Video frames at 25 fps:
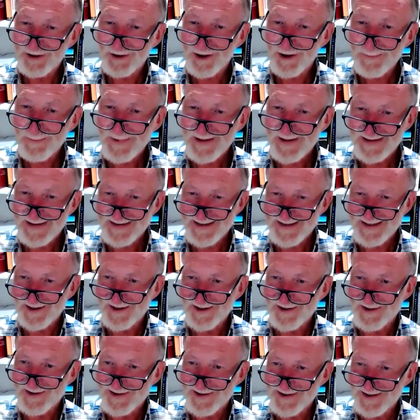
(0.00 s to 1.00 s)
copies
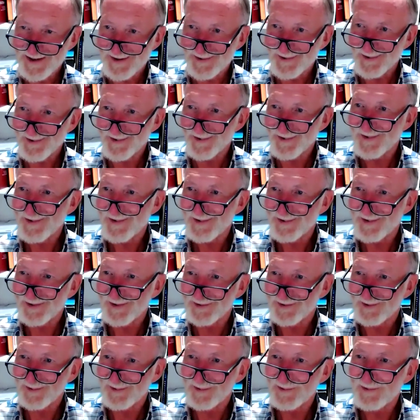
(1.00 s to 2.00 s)
those little
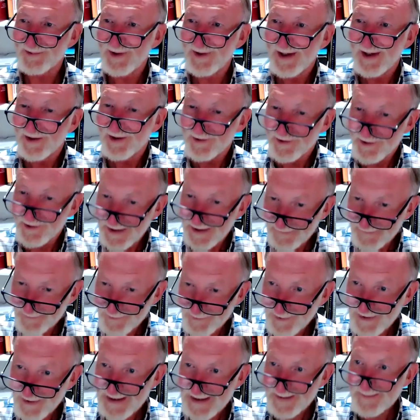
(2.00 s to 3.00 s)
crystals. So you have
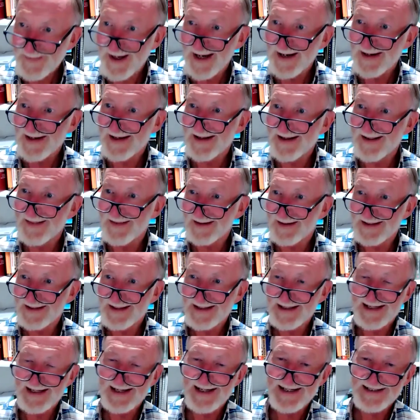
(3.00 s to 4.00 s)
cream honey that can
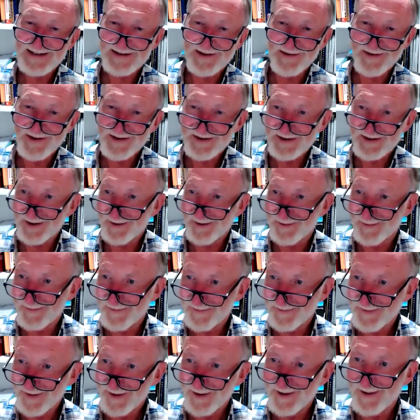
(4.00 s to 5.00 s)
last on the shelf
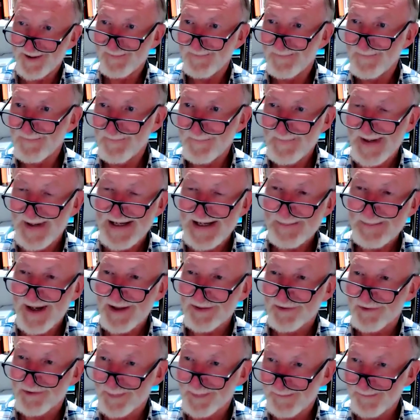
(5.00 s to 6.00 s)
for many
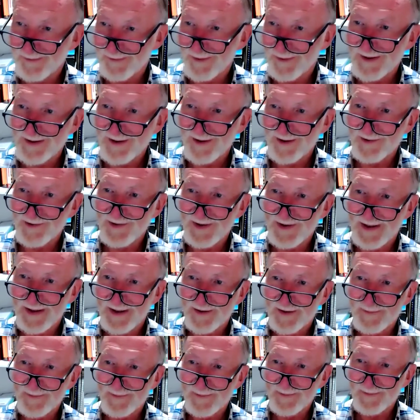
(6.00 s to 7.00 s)
months before it goes
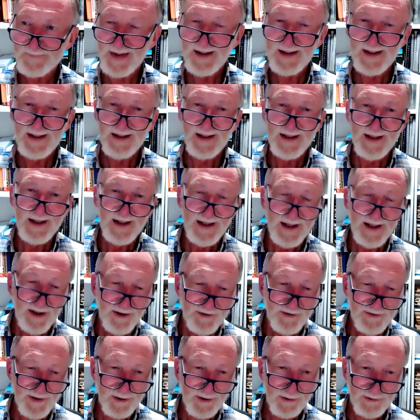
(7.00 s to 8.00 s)
hard.
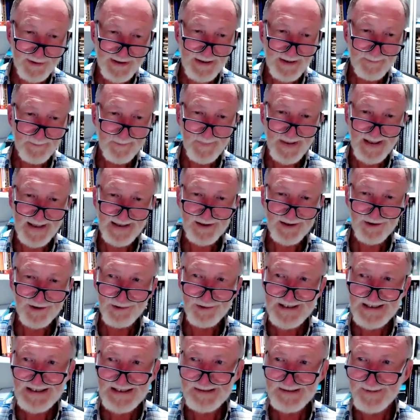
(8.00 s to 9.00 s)
So I'll come back to
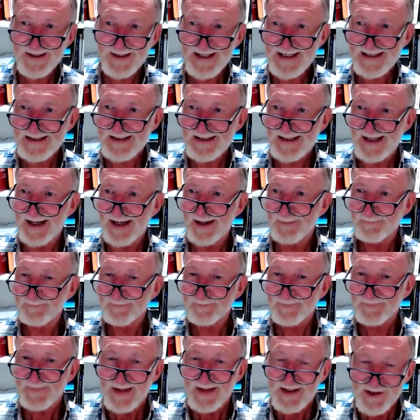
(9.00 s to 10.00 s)
explain that.
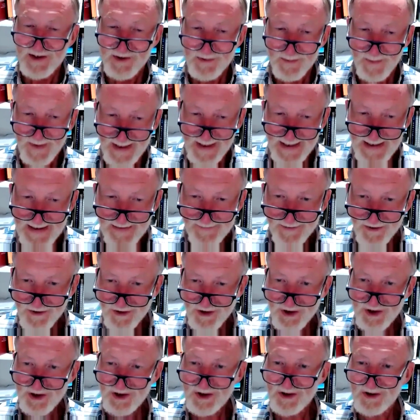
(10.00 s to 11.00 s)
Even
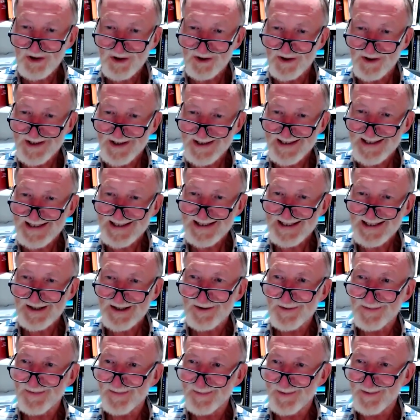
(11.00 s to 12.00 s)
sugar
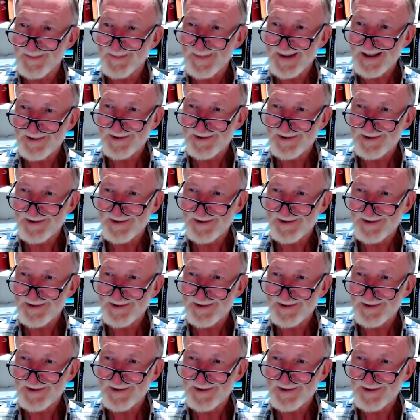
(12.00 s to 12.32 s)
itself will be